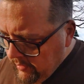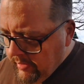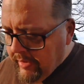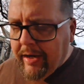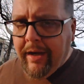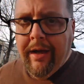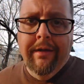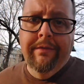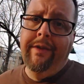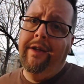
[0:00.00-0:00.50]

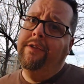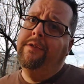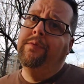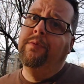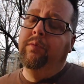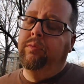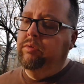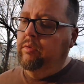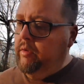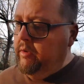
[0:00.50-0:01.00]
Yeah, that's,
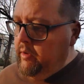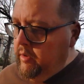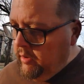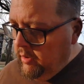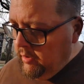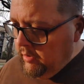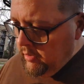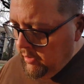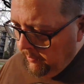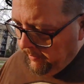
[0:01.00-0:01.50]

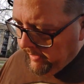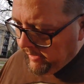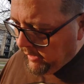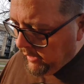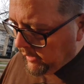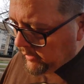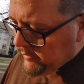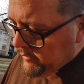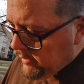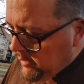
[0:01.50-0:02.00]
oh my
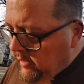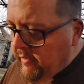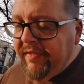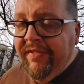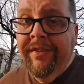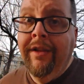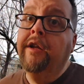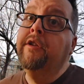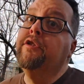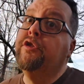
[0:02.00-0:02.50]
gosh,
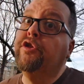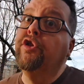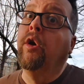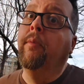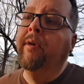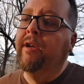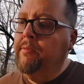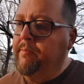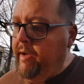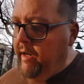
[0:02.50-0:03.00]
that's so
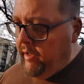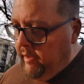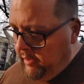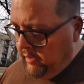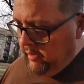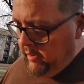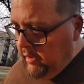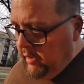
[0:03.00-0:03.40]
much better.